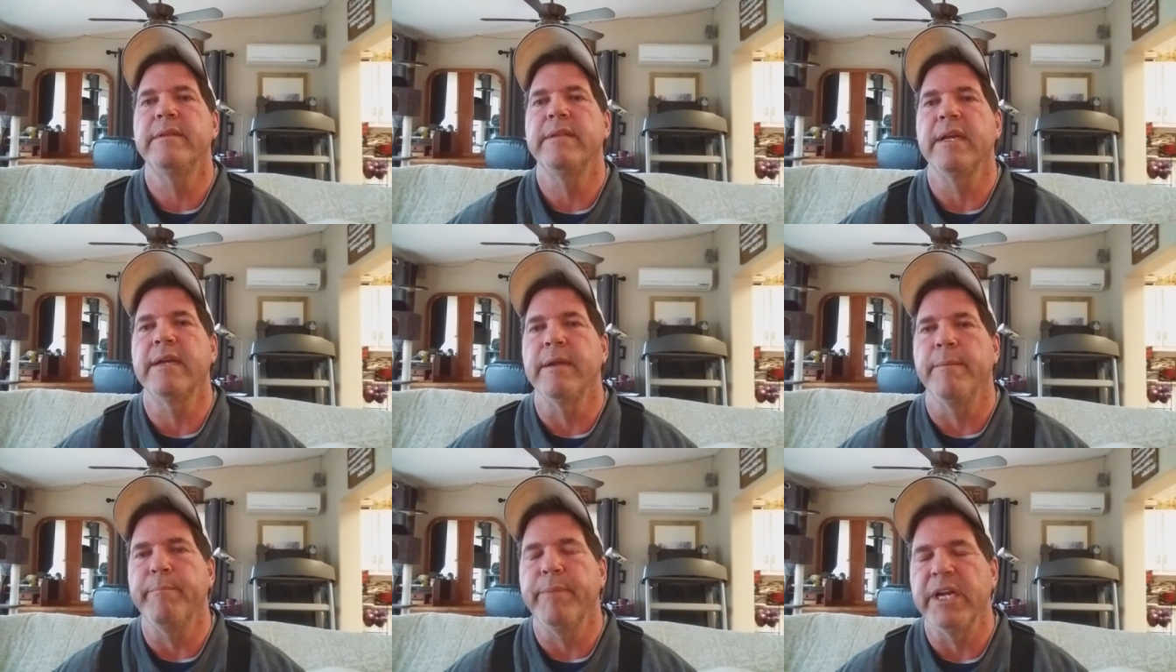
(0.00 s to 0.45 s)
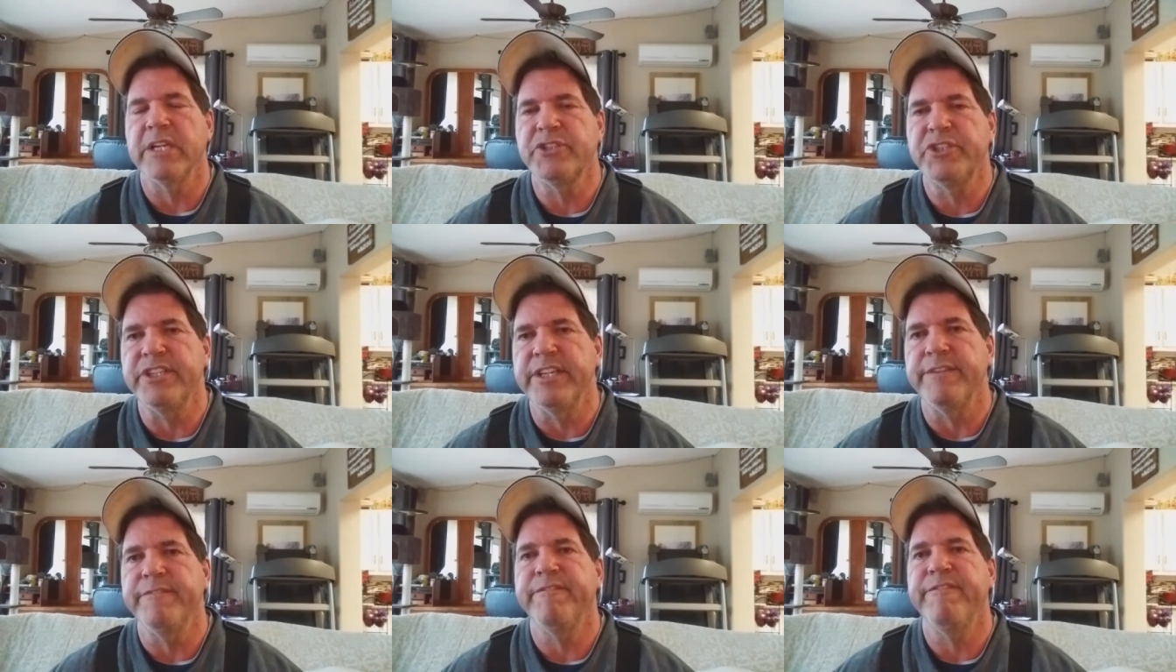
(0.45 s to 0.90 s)
The
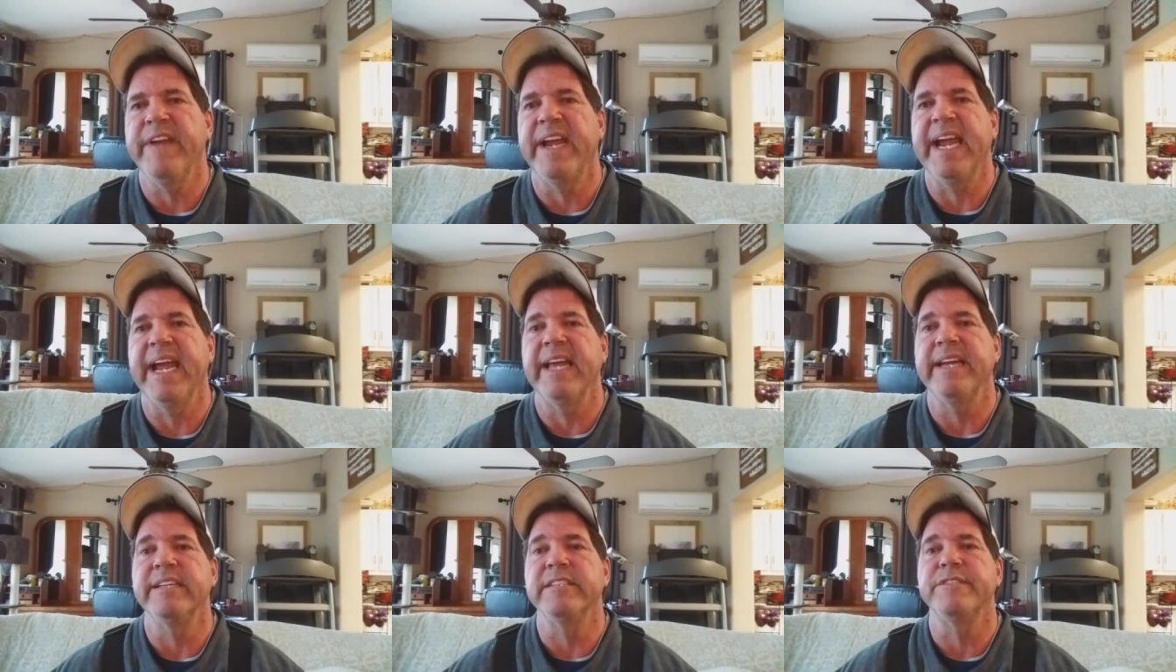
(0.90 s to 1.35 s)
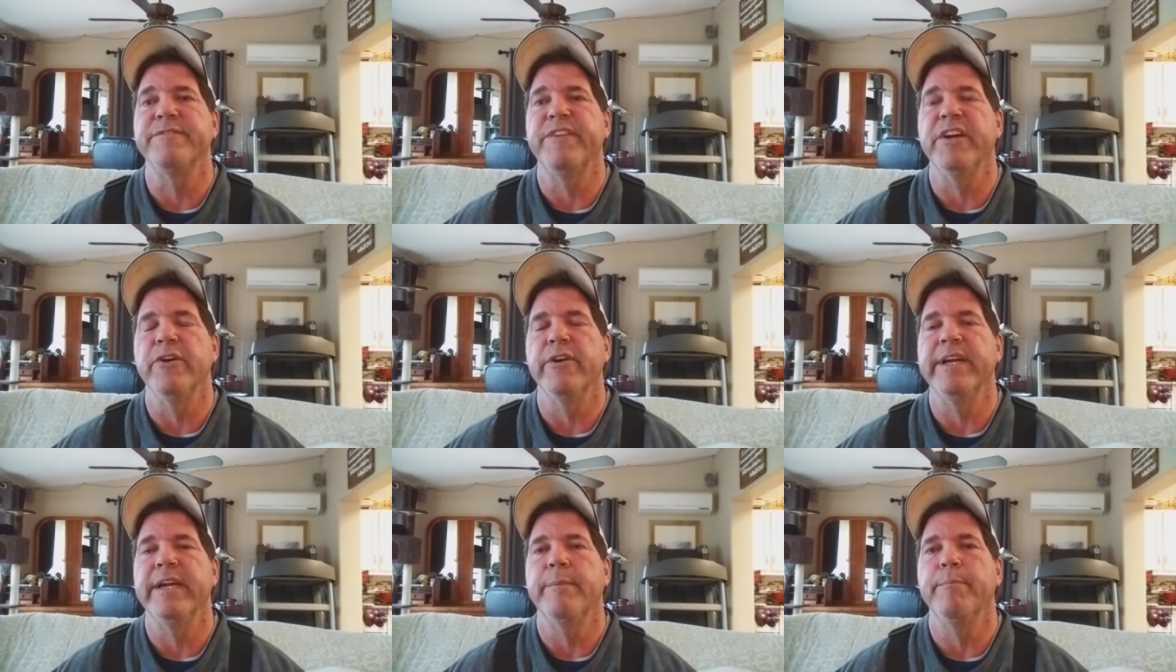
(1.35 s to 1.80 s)
combustion fan is
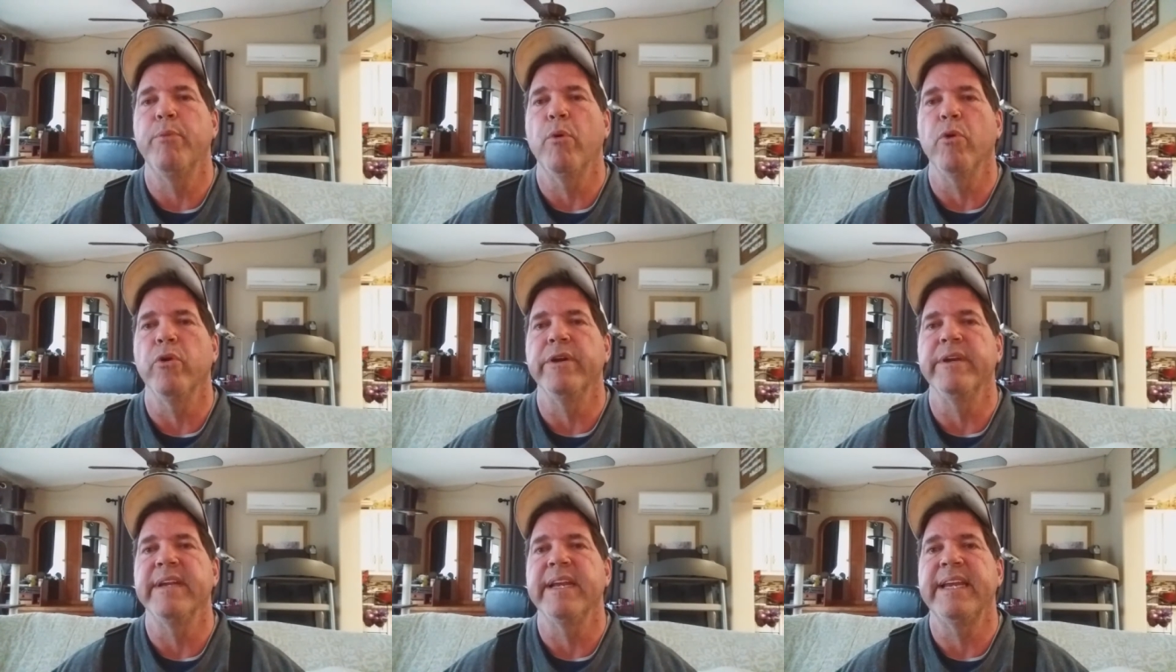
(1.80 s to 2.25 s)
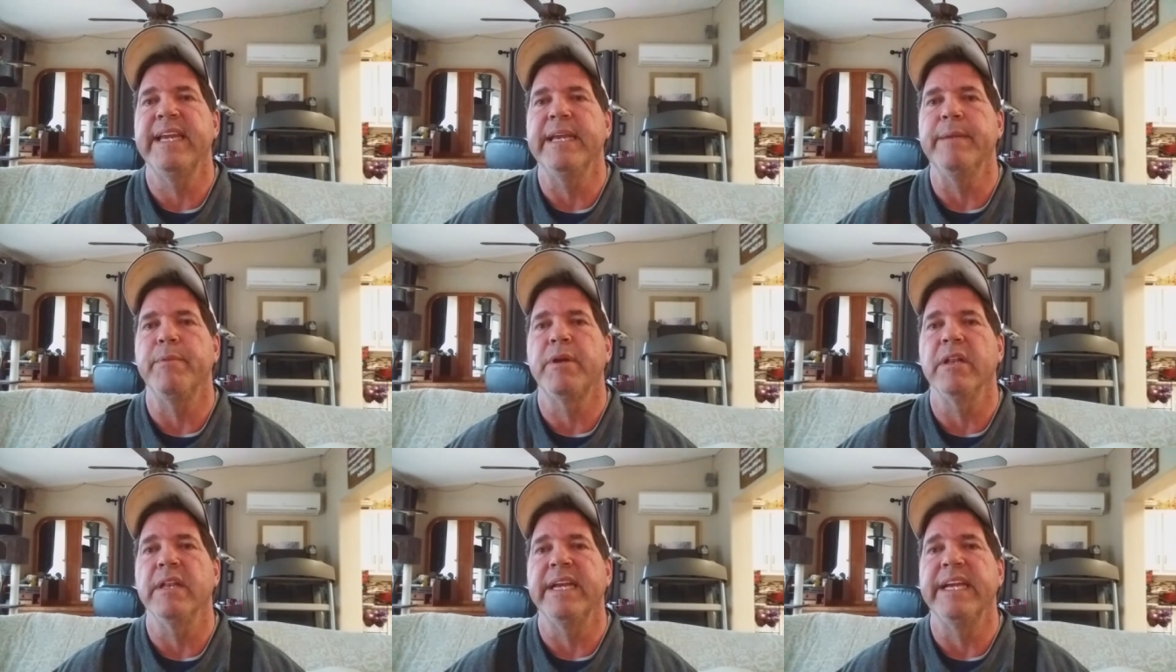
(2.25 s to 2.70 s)
very important to
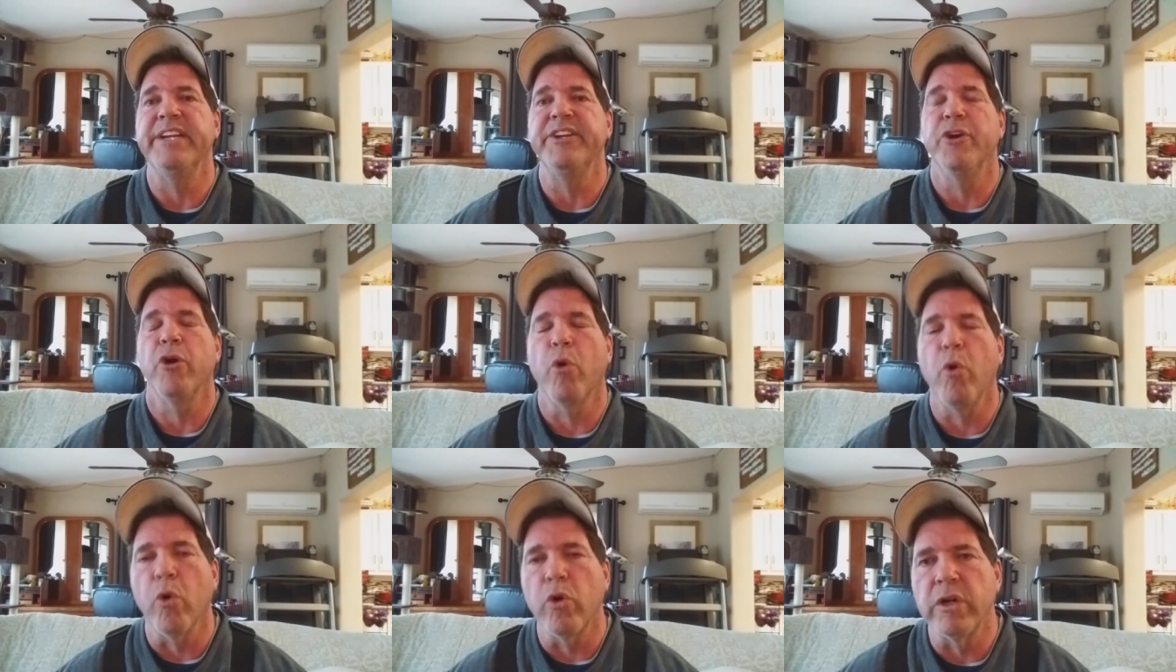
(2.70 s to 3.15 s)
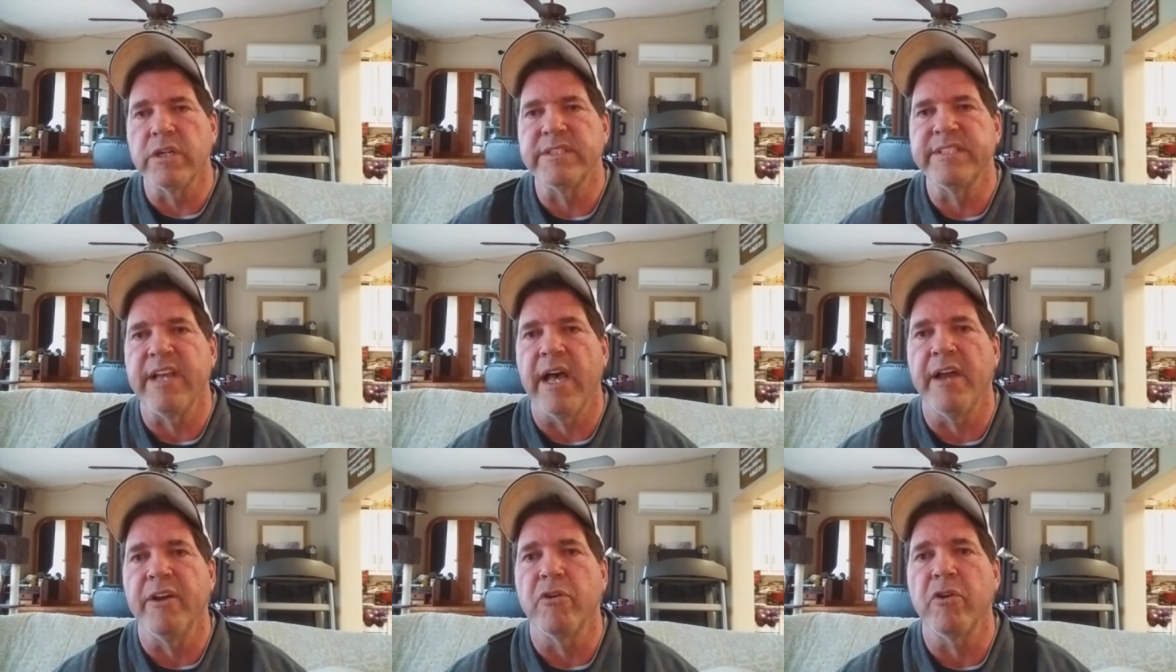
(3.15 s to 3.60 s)
keep clean. Your
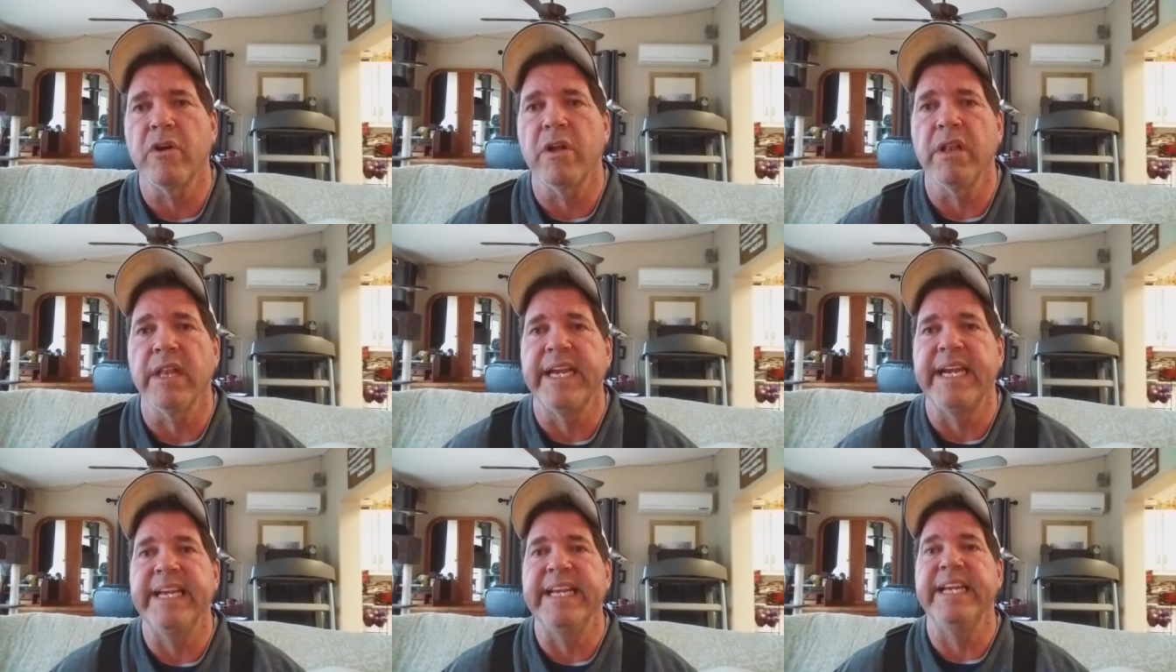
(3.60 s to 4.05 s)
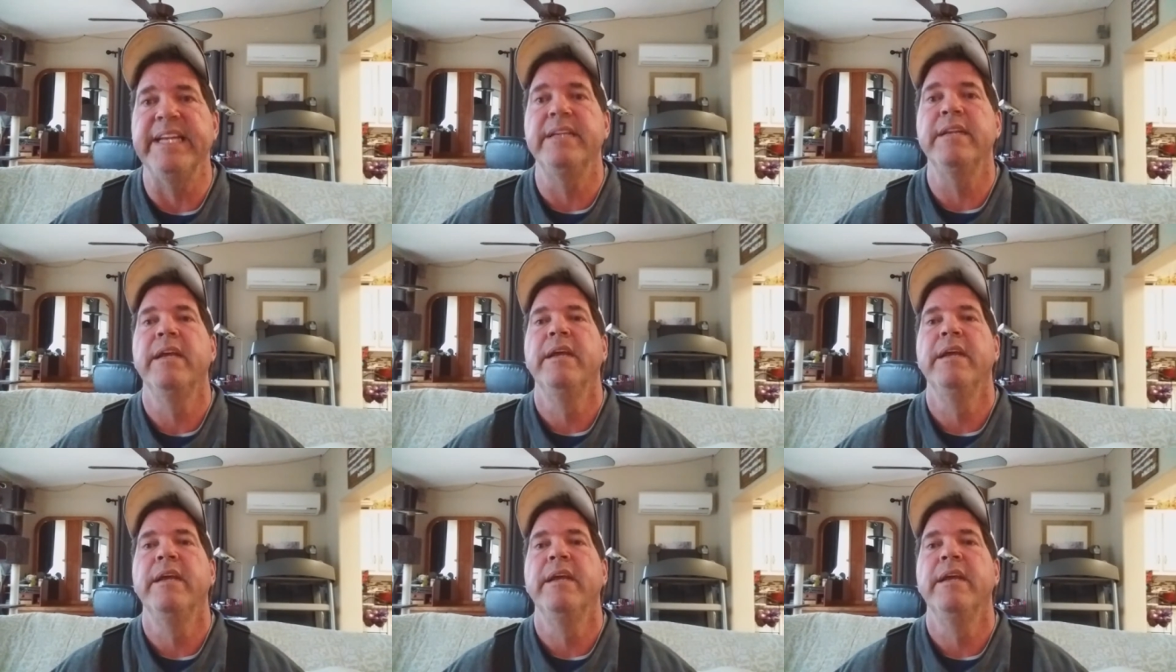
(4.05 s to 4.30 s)
horizontal cleaning,